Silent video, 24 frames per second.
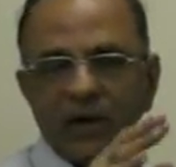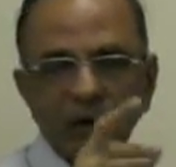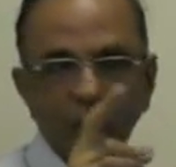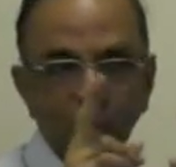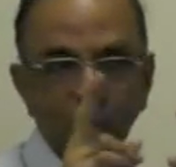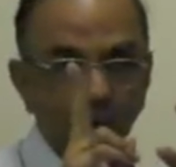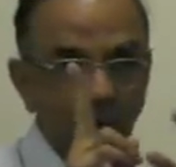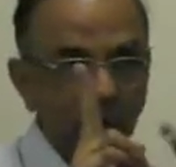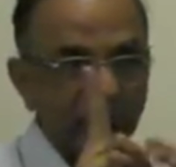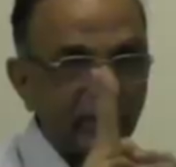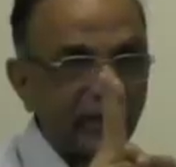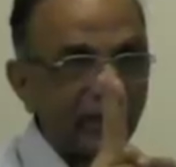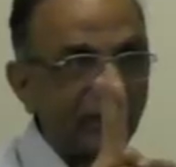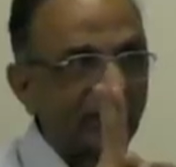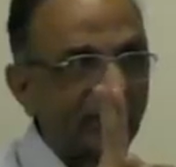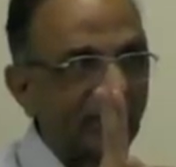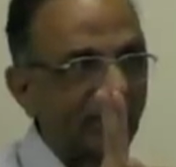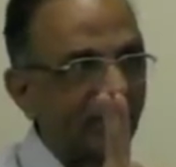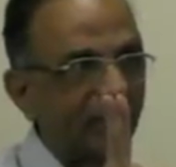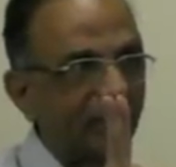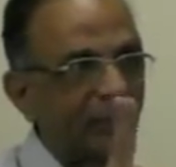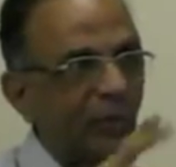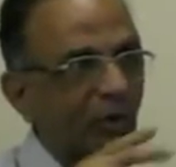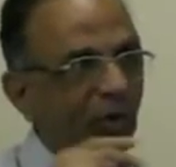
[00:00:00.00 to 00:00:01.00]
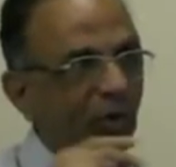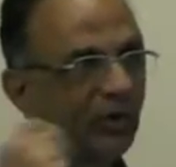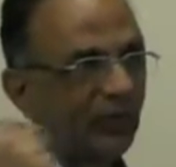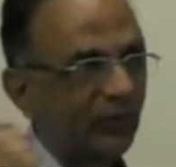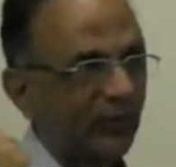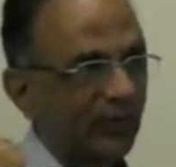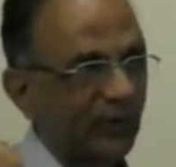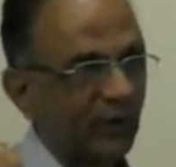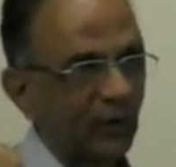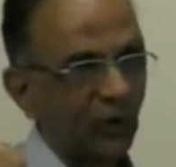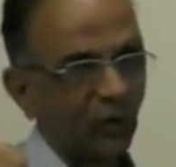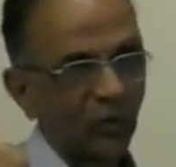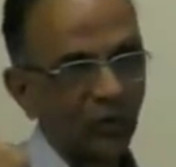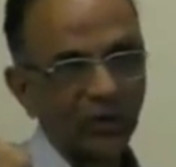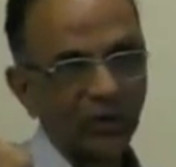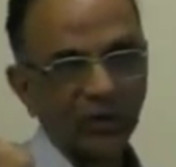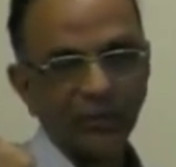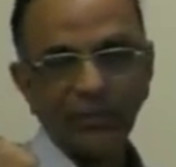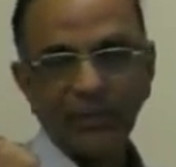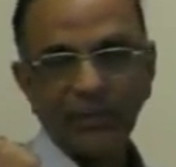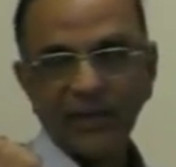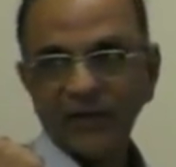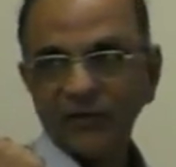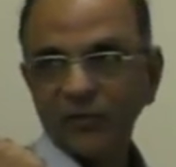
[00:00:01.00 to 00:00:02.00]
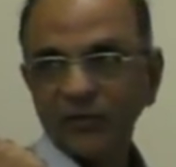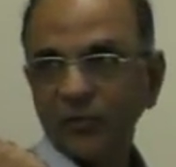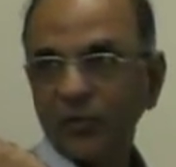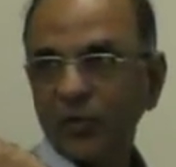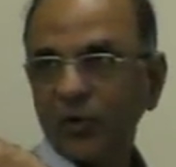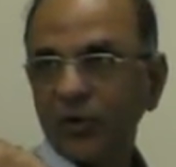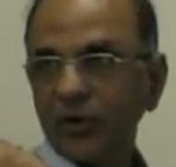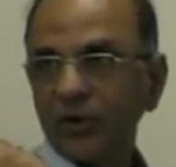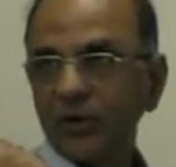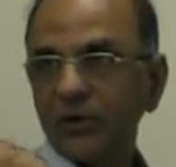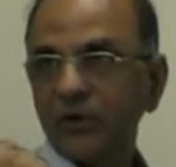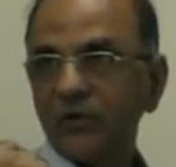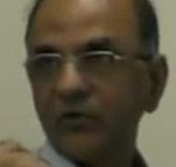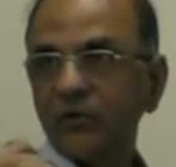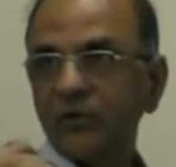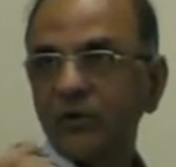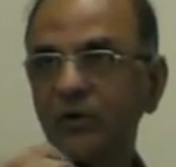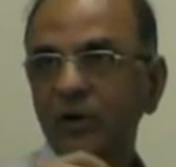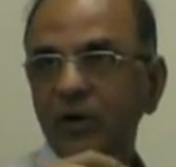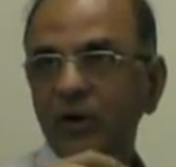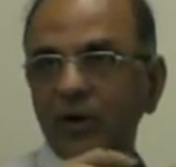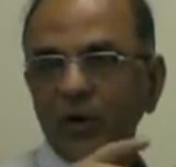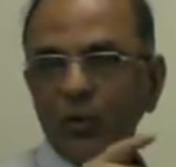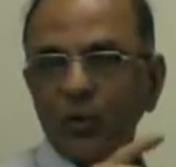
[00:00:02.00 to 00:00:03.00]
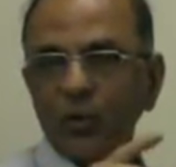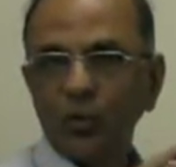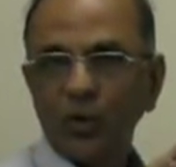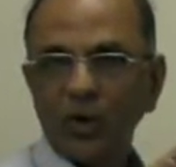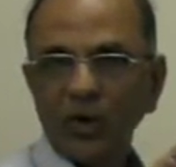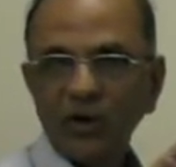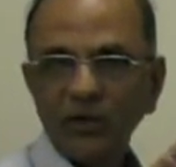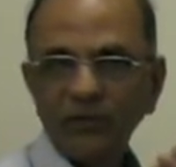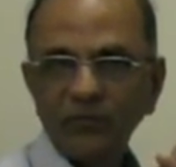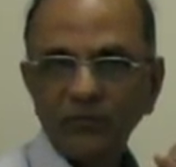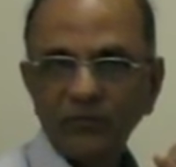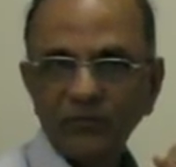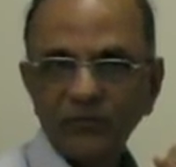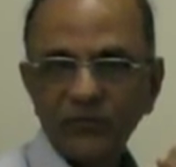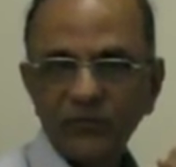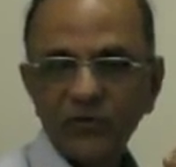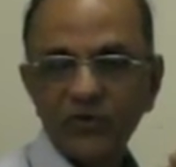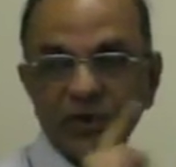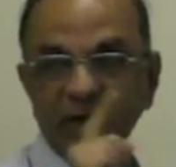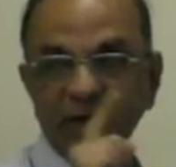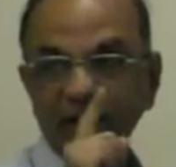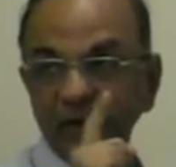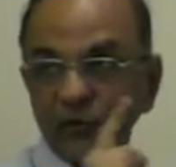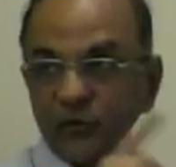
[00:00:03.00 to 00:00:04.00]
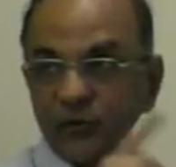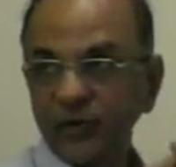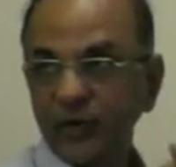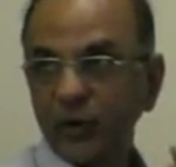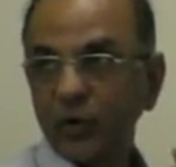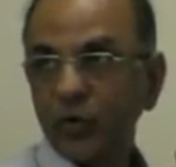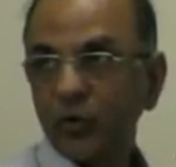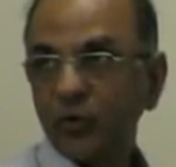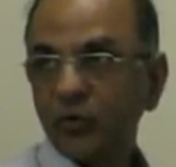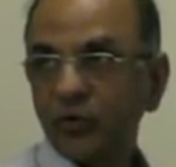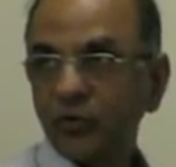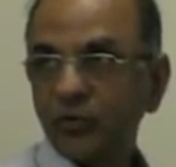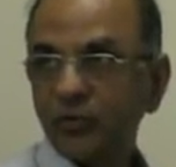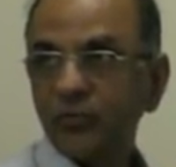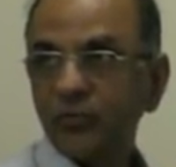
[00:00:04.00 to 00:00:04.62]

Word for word: Two things are important when you look at PACS monitors. One, change windows.